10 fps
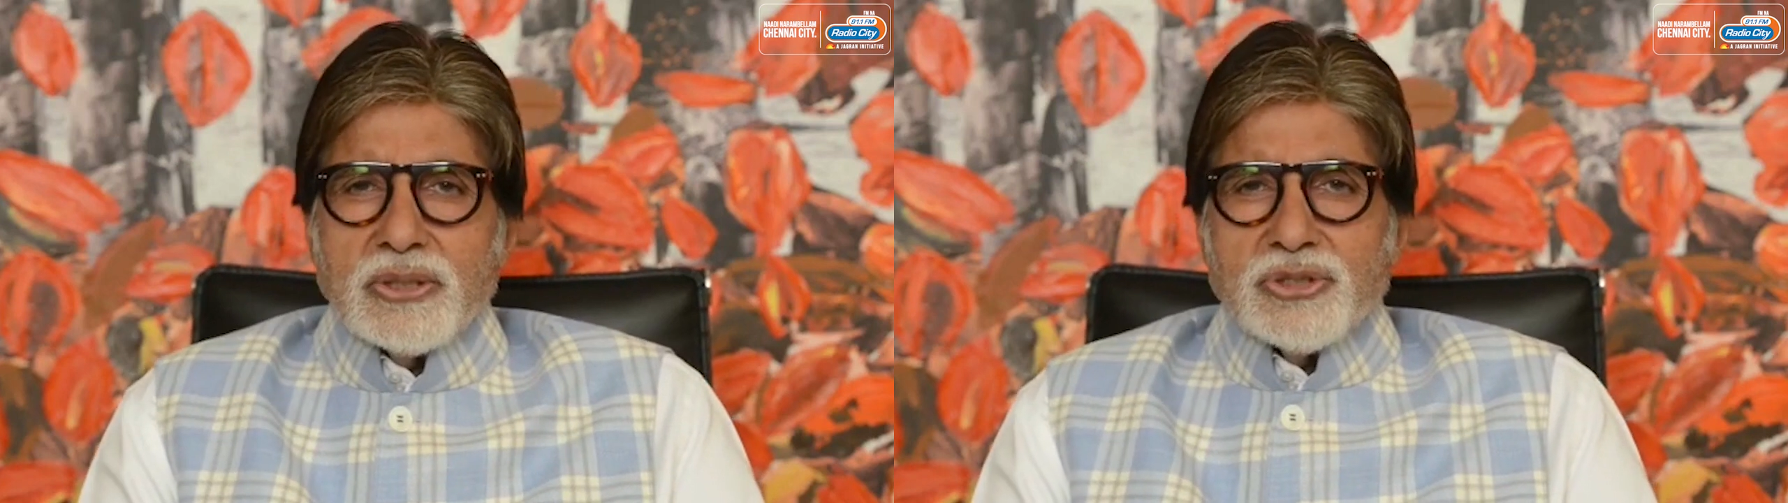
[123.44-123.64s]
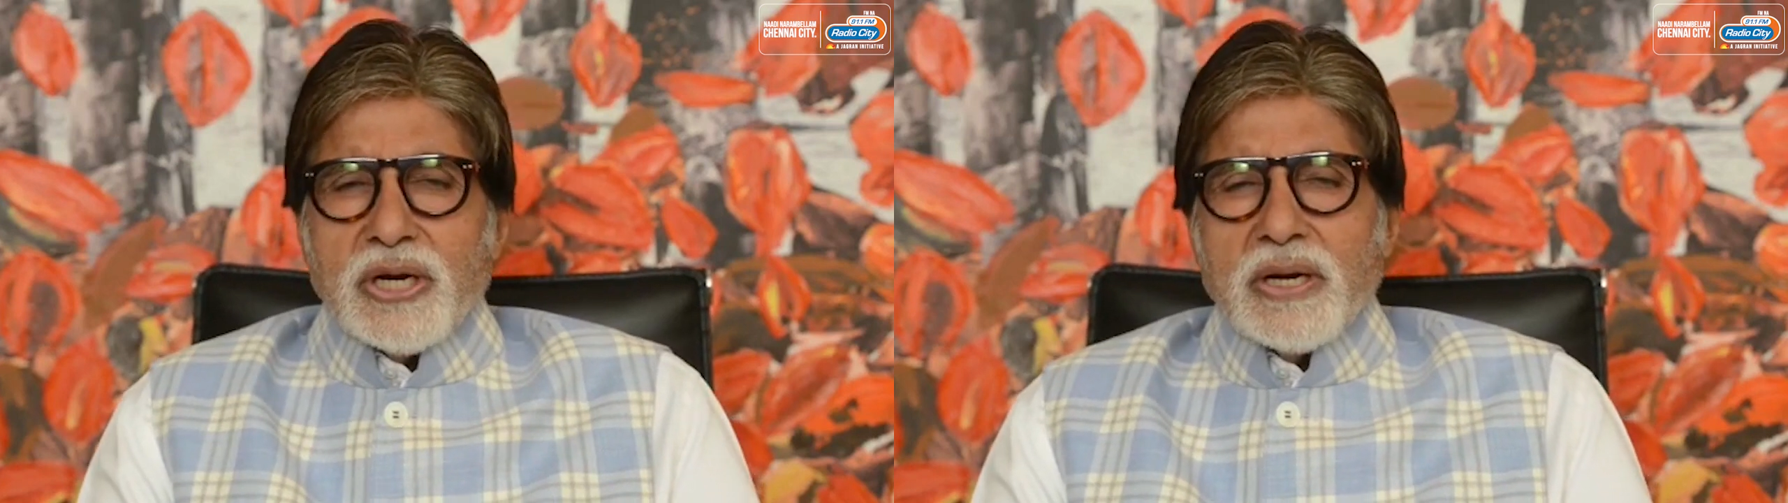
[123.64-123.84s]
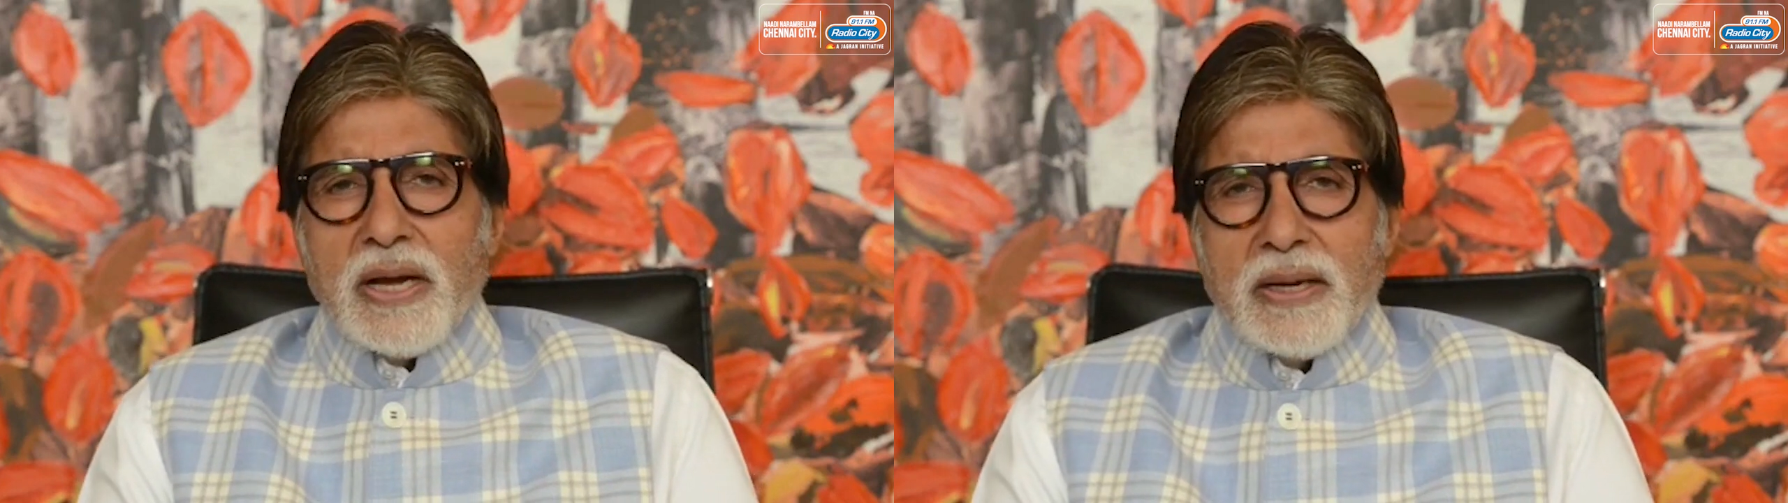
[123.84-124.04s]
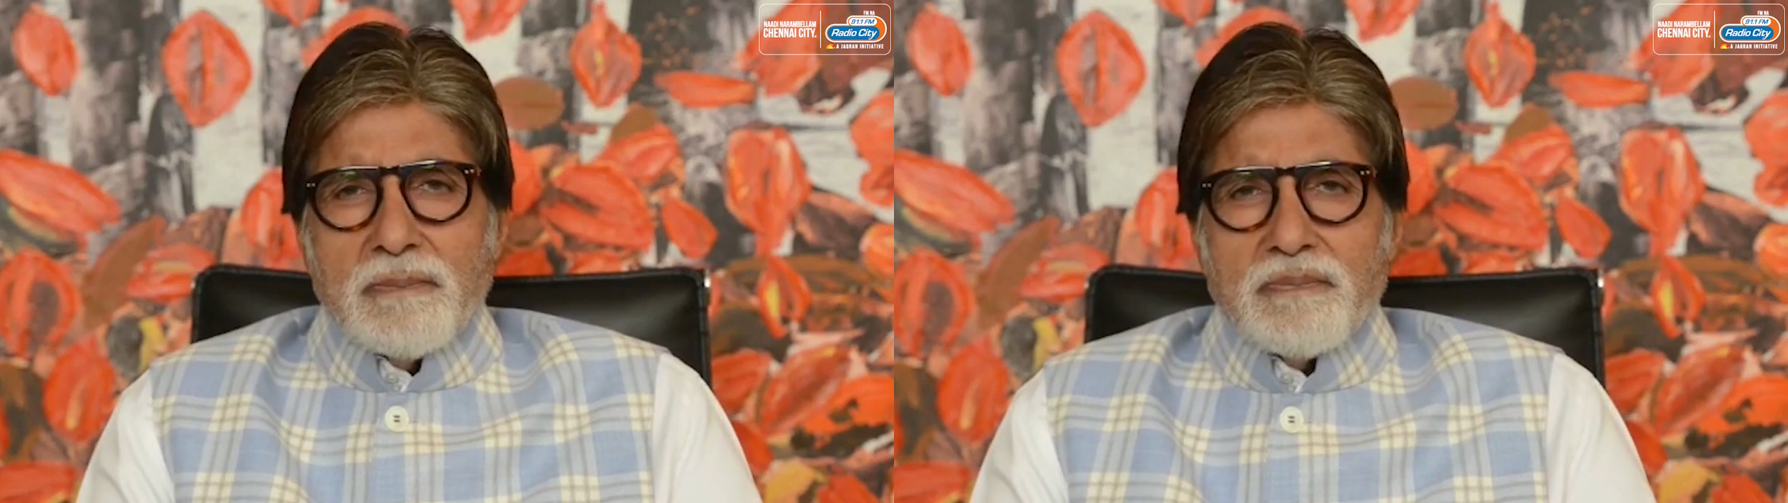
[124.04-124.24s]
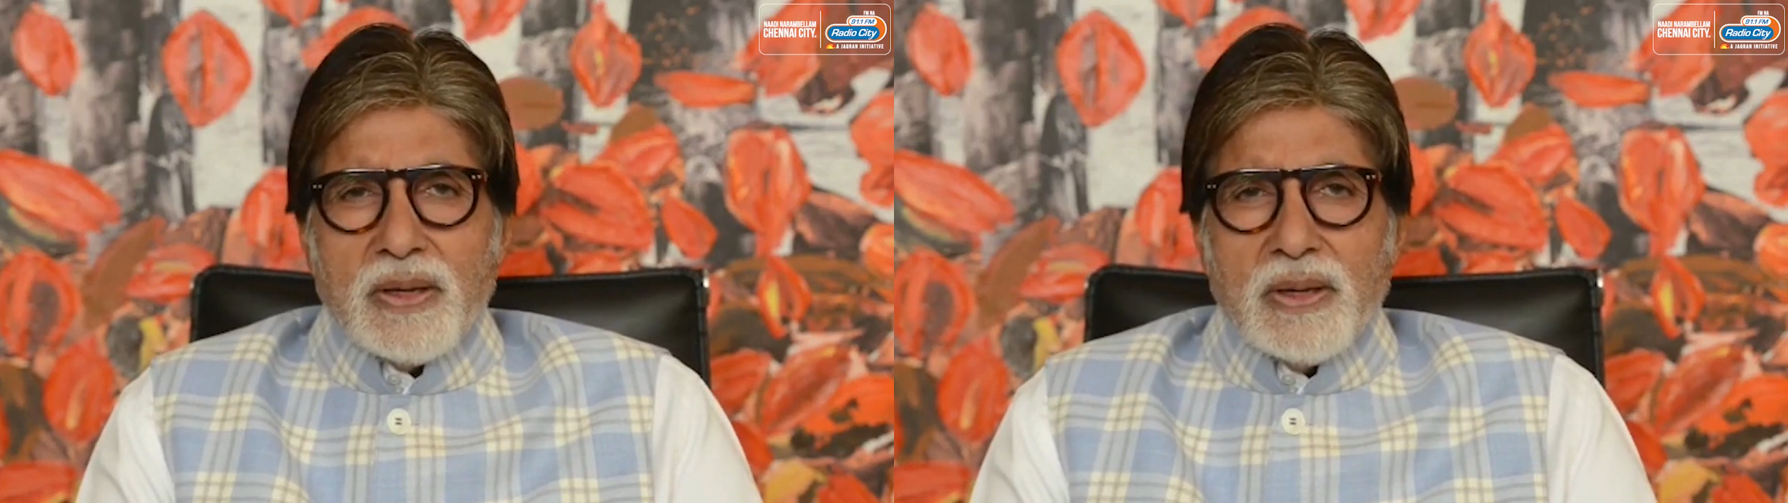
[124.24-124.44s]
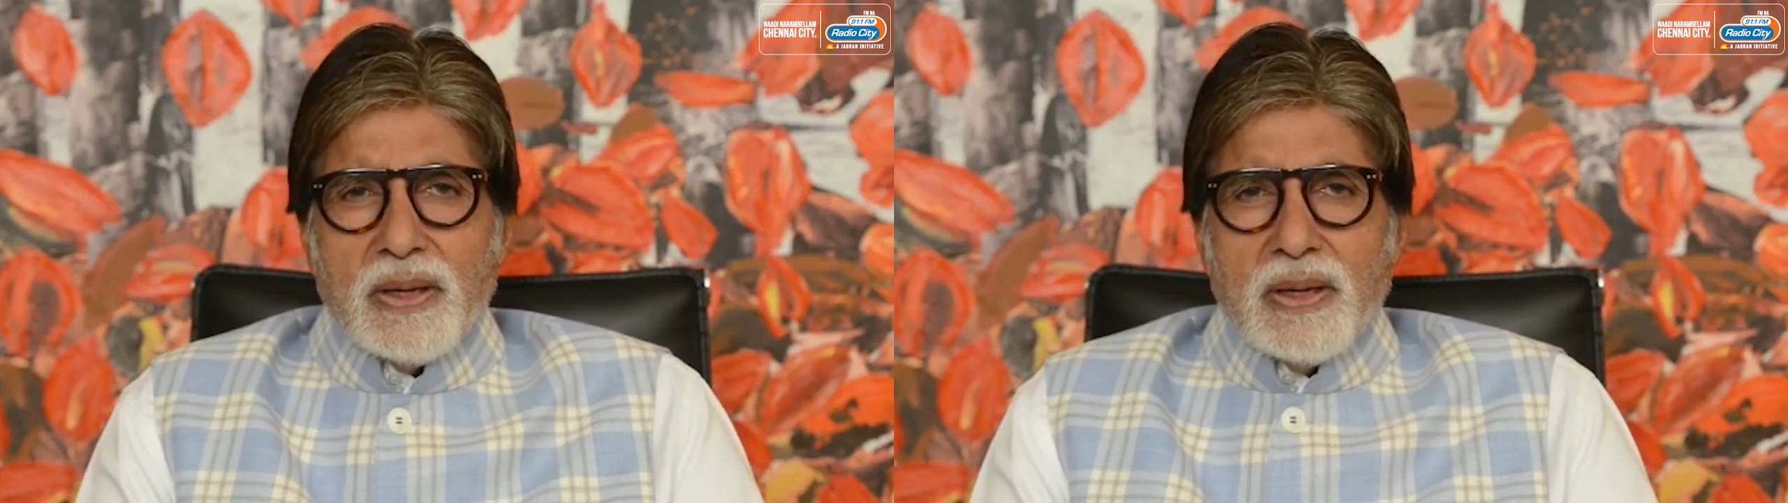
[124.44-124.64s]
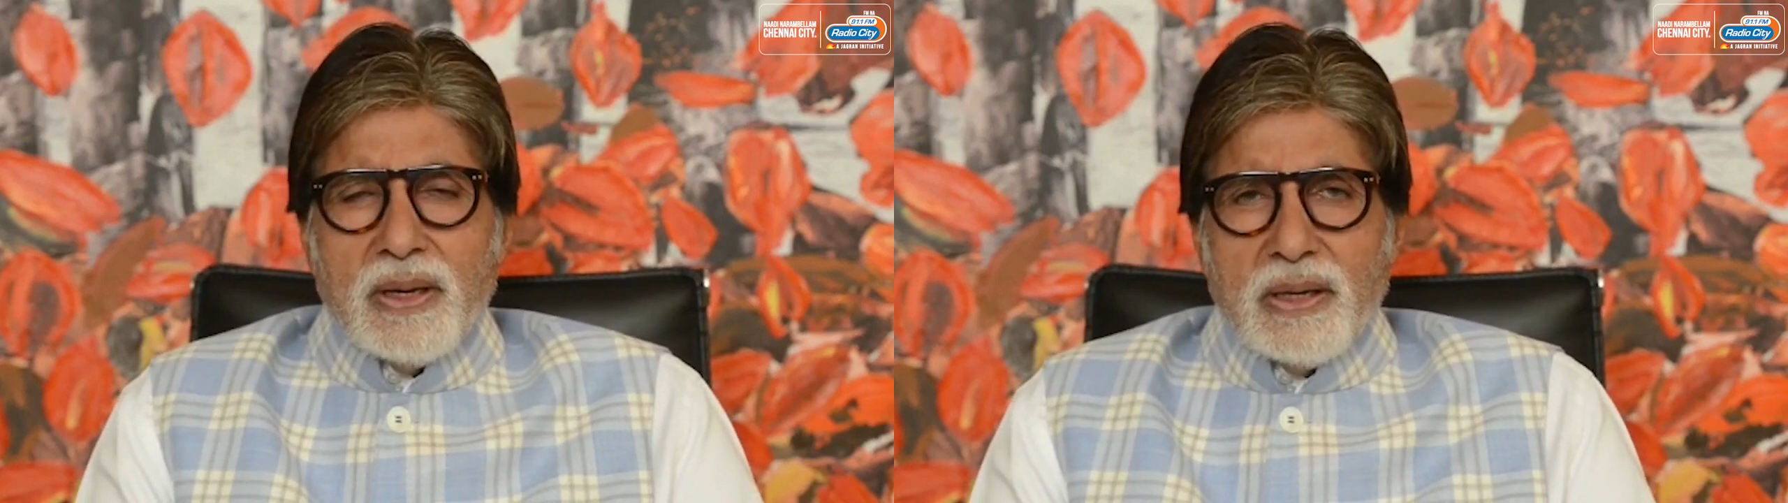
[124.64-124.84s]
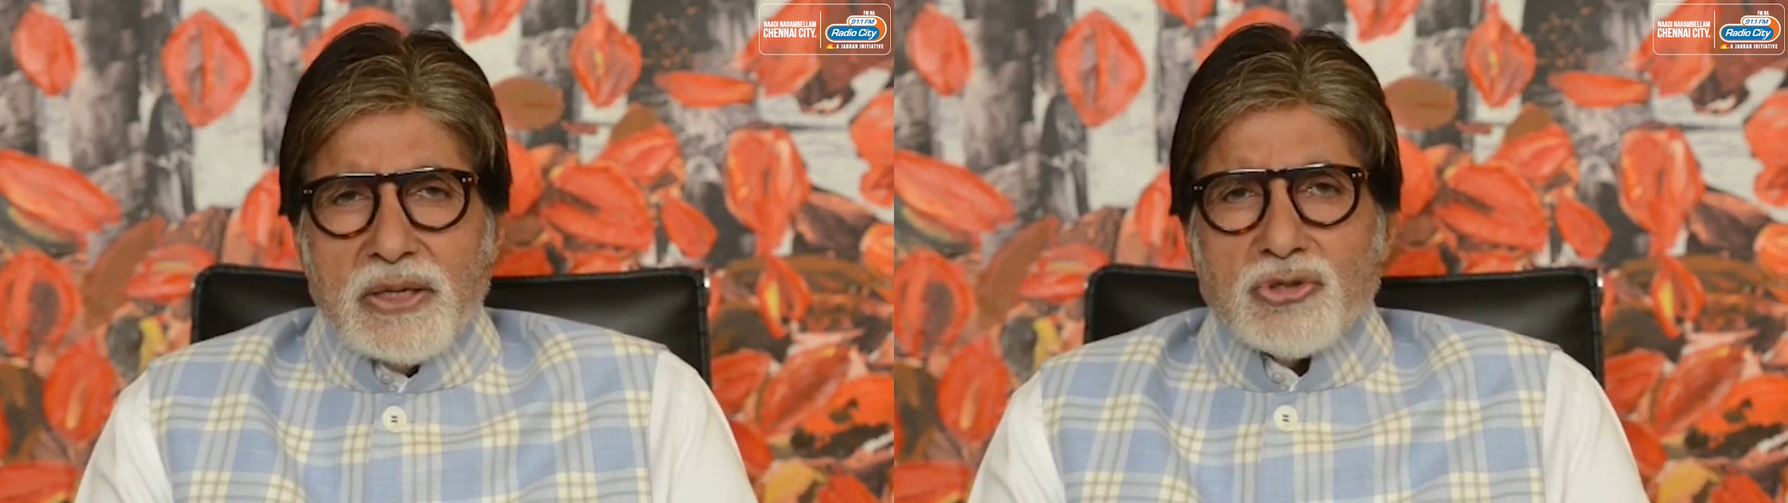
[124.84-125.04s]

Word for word: Chennai, and